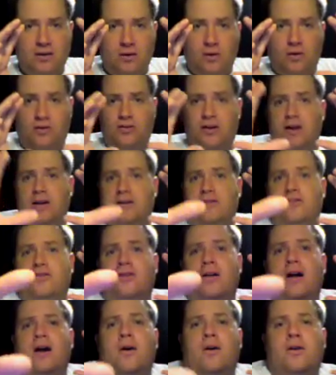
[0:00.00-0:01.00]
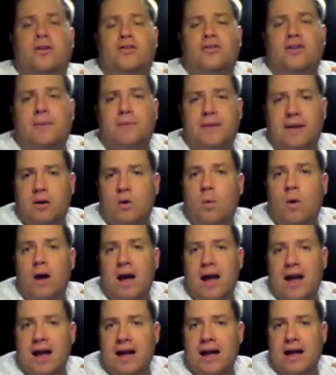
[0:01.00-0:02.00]
or something
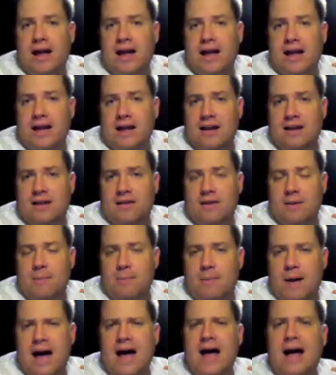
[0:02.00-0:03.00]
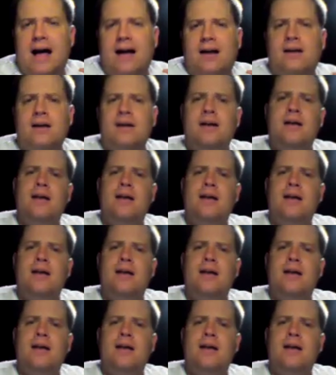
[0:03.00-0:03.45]
way in the back.